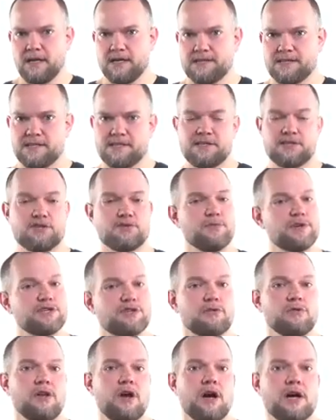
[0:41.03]
Since its
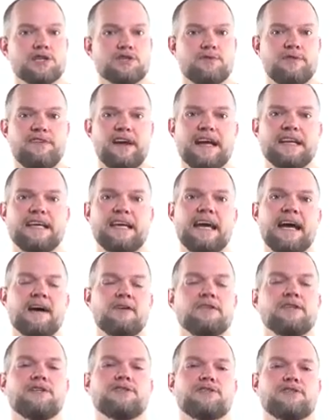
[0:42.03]
original launch, we've had
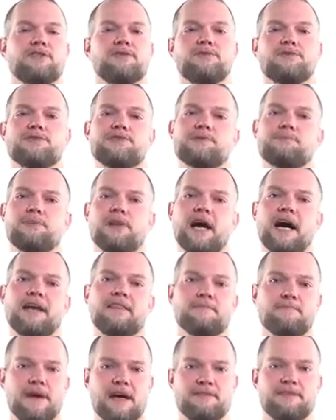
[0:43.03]
countless students apply
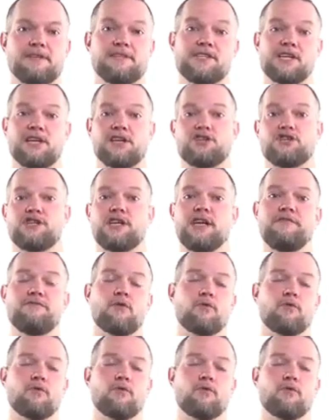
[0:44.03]
the methods and achieve